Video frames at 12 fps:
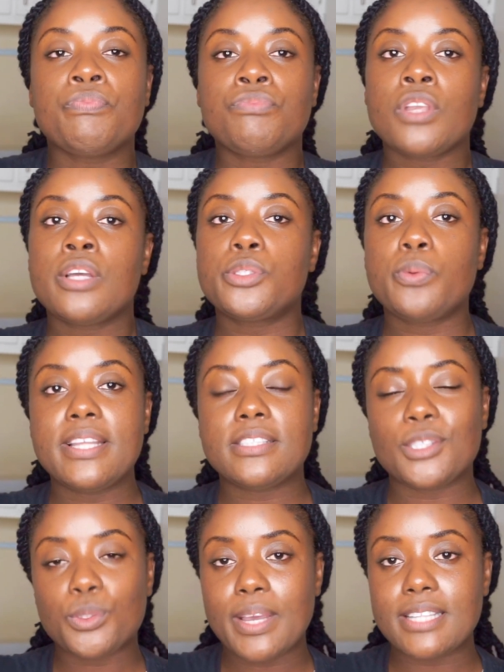
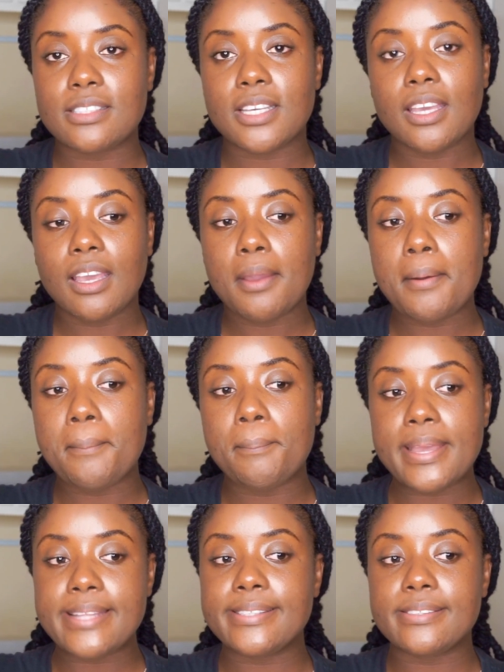2020
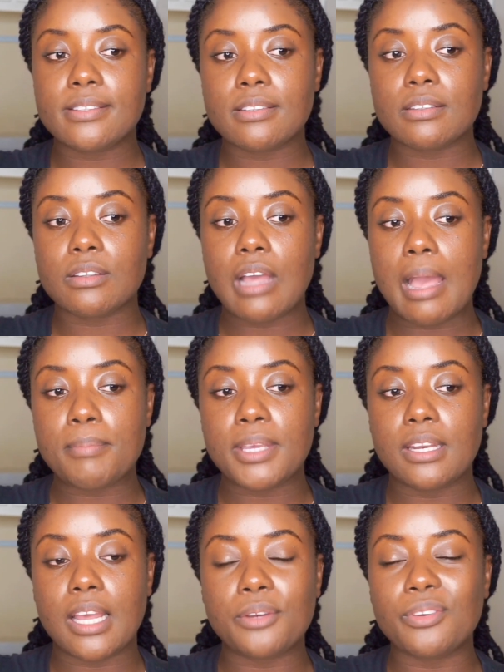been? I mean,
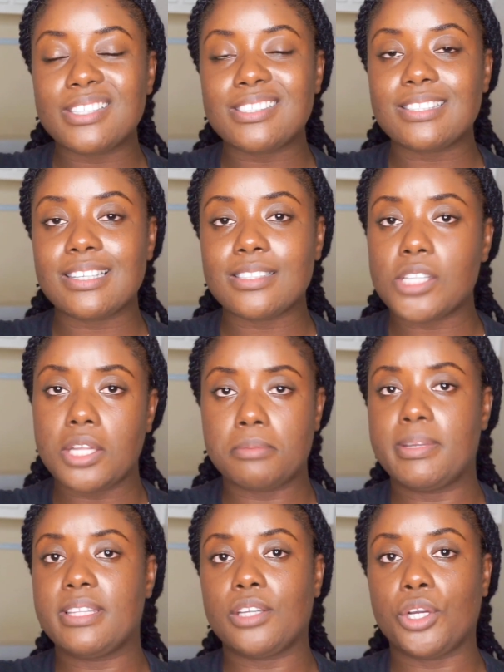I know it's not
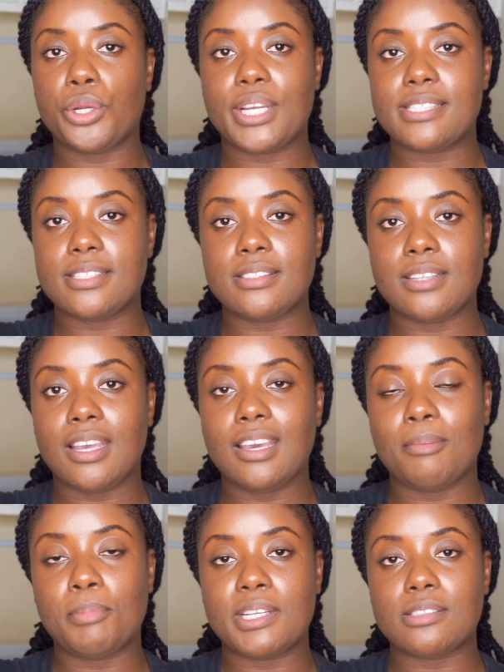been the greatest year,
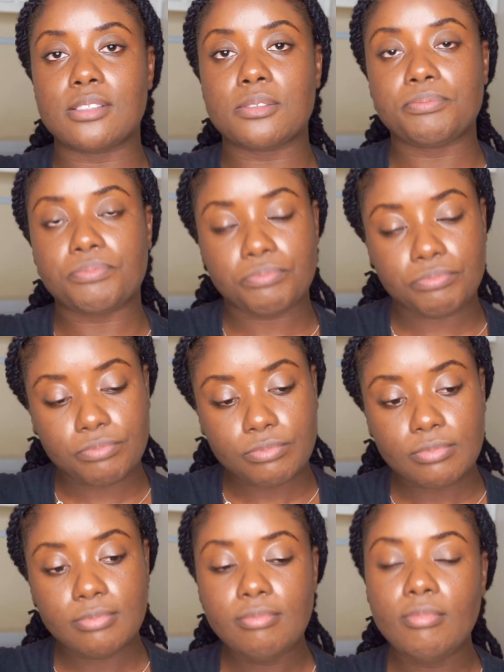but
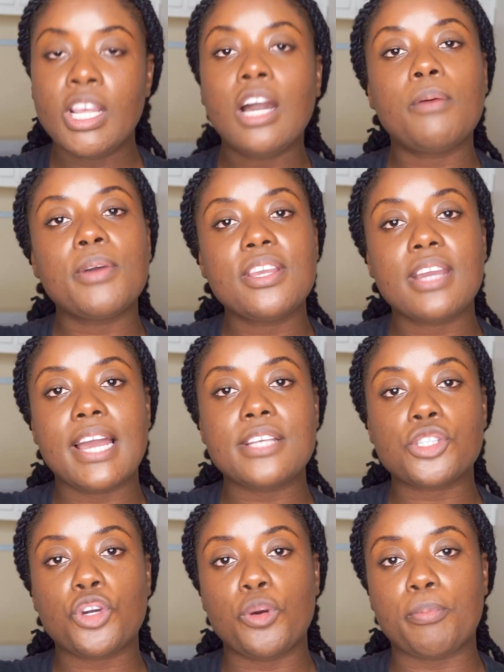how are you guys
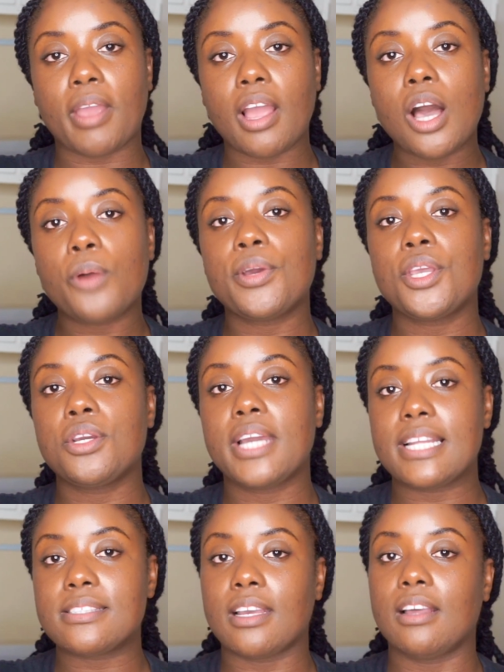coping? How are you
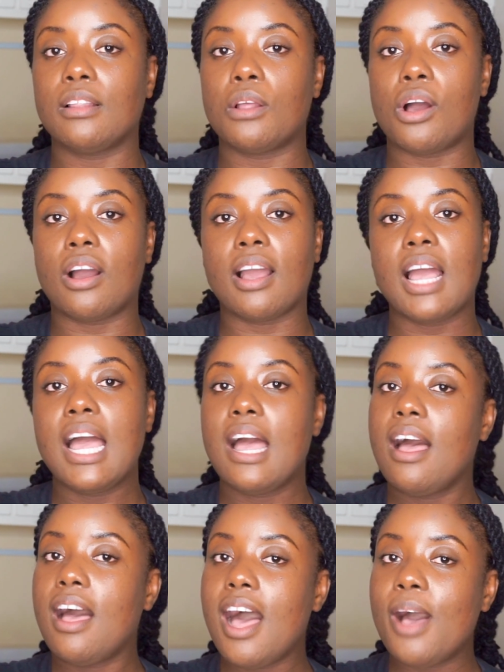getting along?
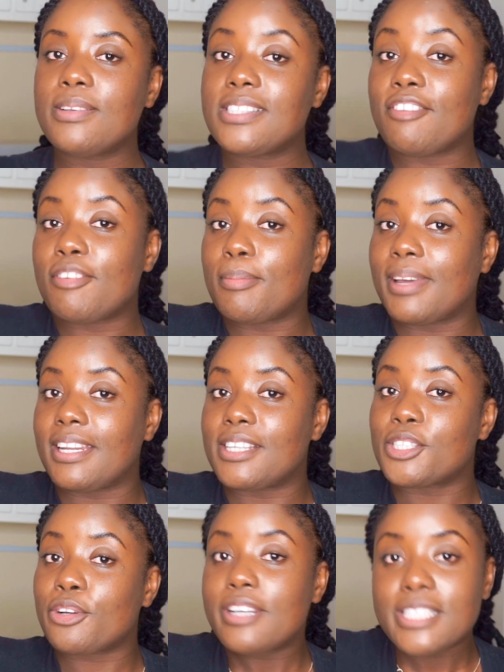How's everybody's
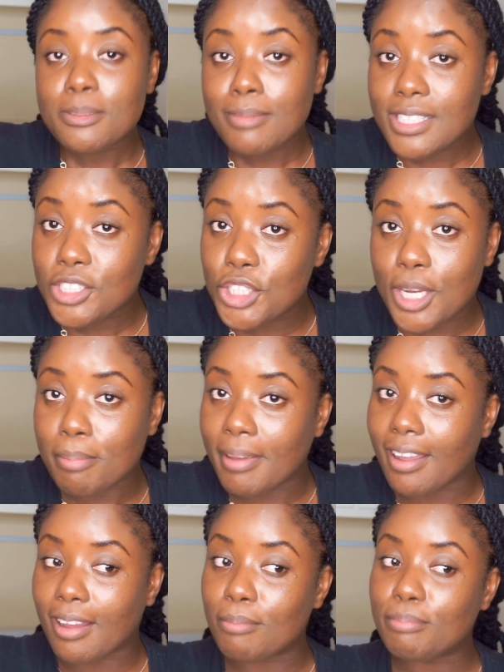Christmas shaping up?